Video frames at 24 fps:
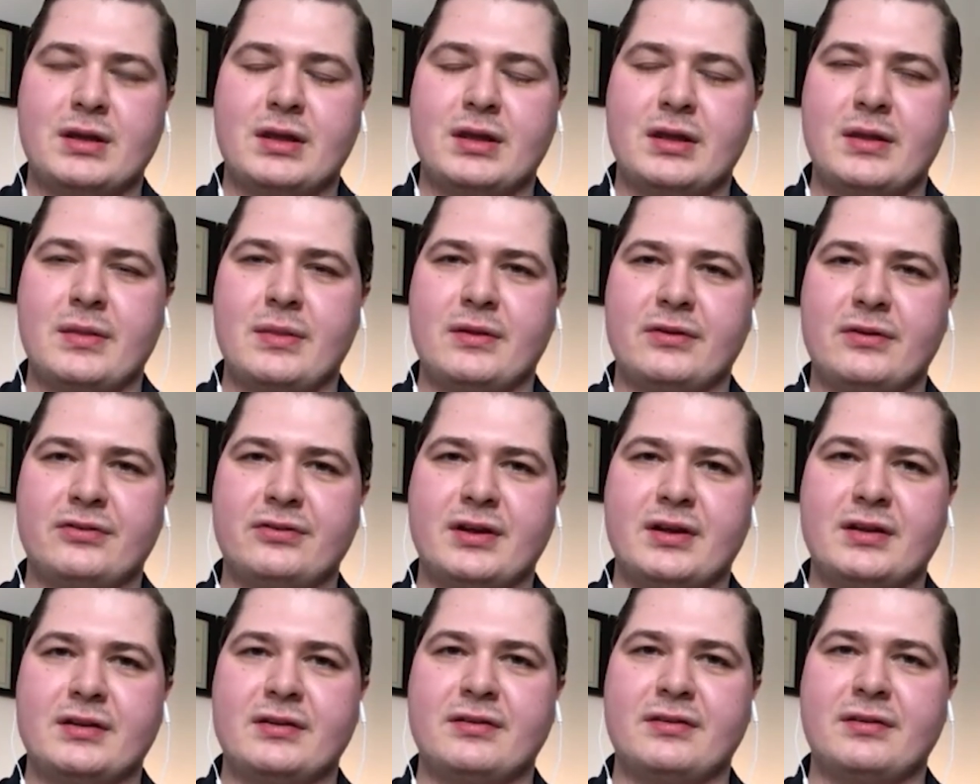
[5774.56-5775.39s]
in the
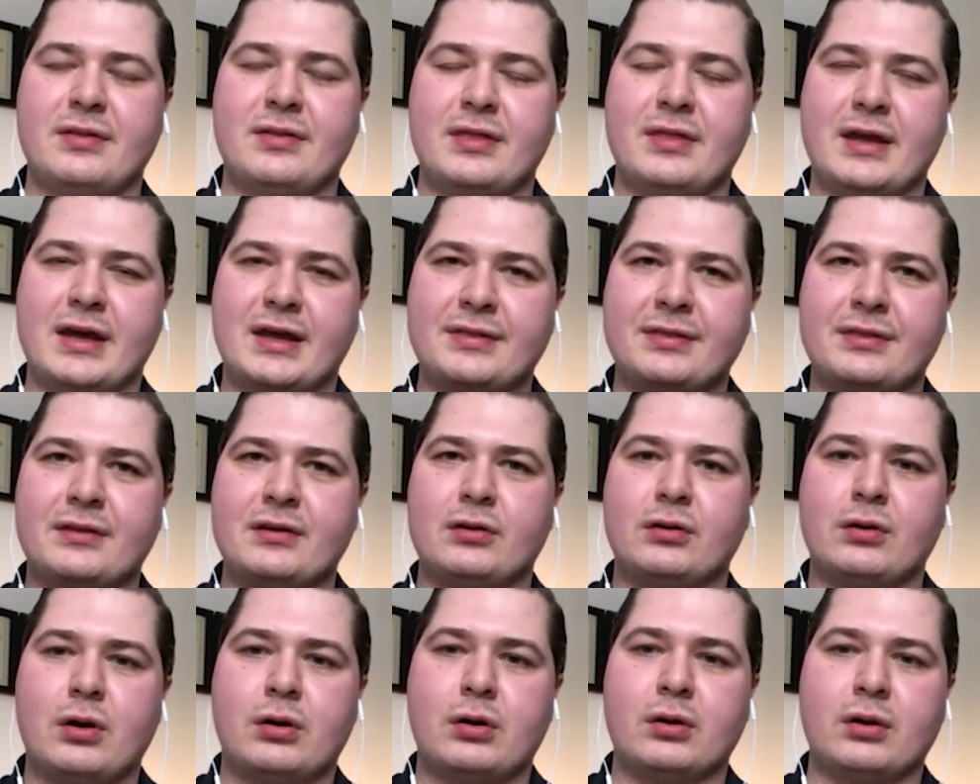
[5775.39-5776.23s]
sense that
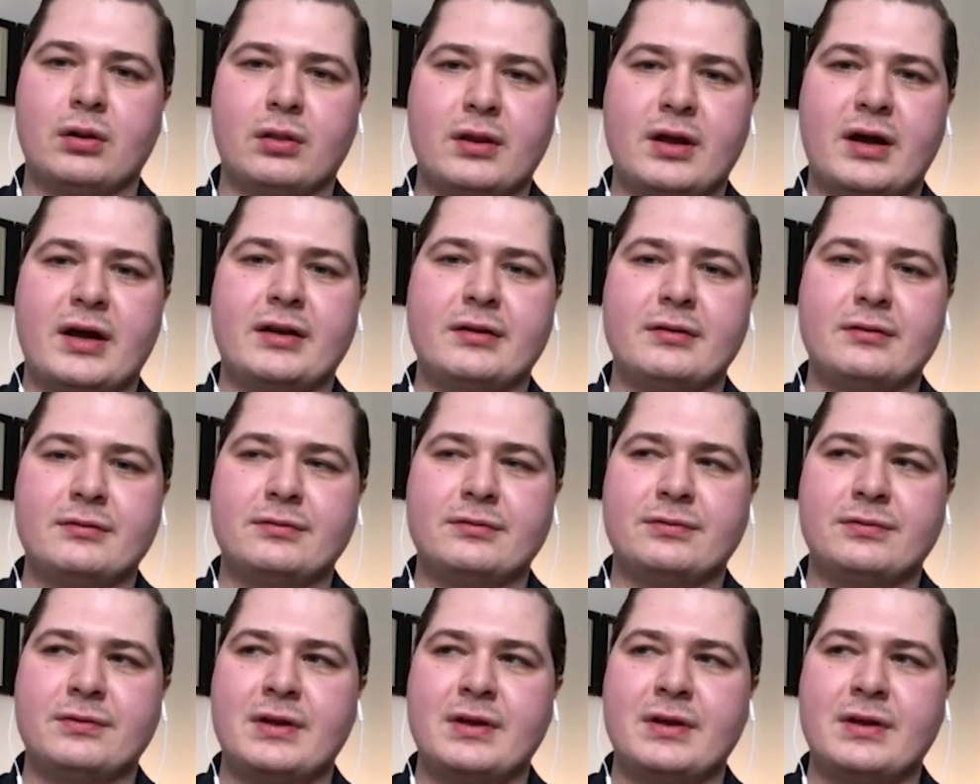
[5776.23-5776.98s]
there's a lot of